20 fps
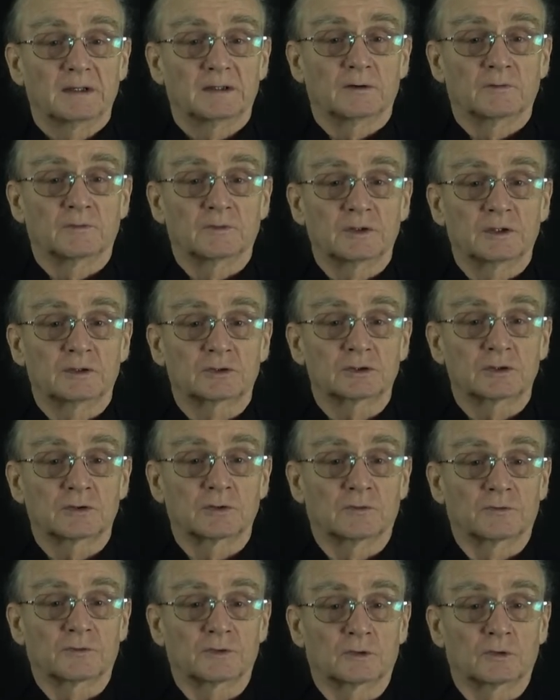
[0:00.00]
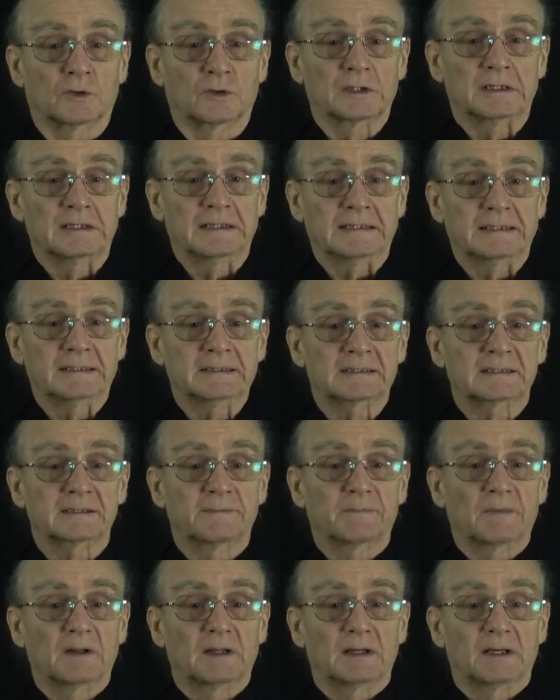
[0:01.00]
of each of the coordinates.
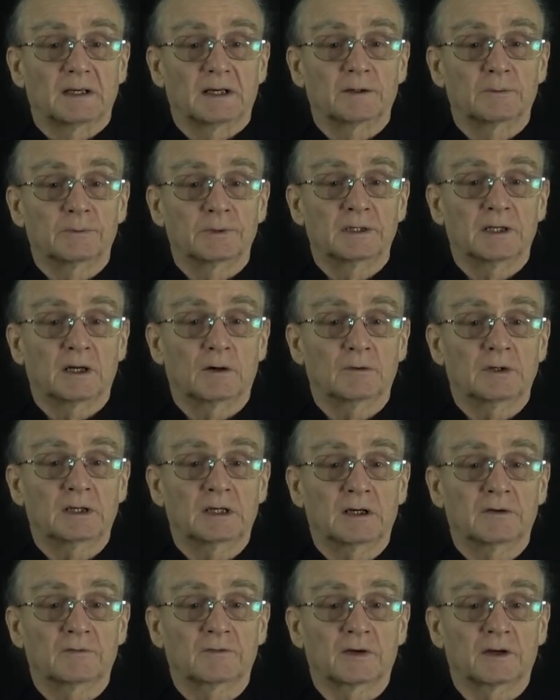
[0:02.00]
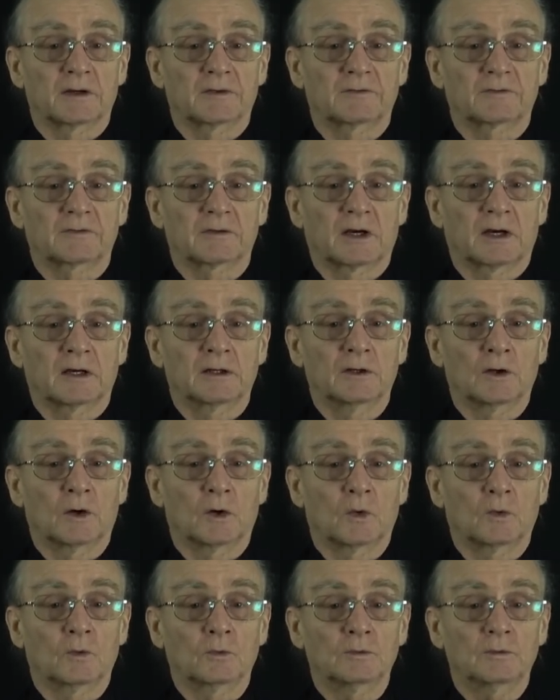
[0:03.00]
And we now have as
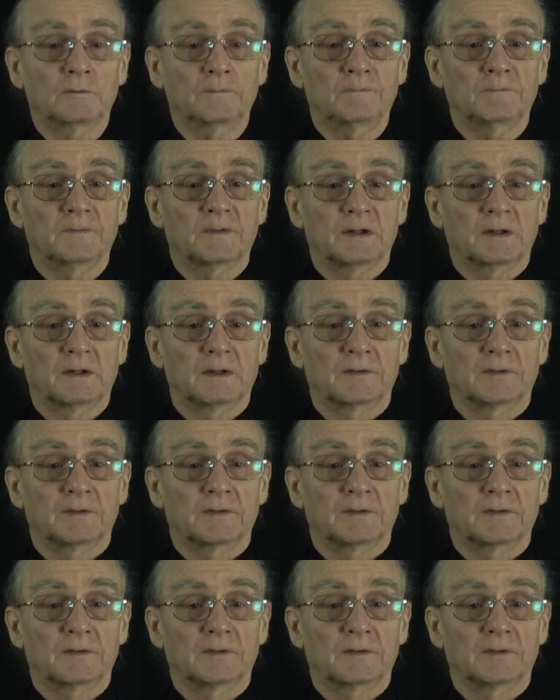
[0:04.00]
unknown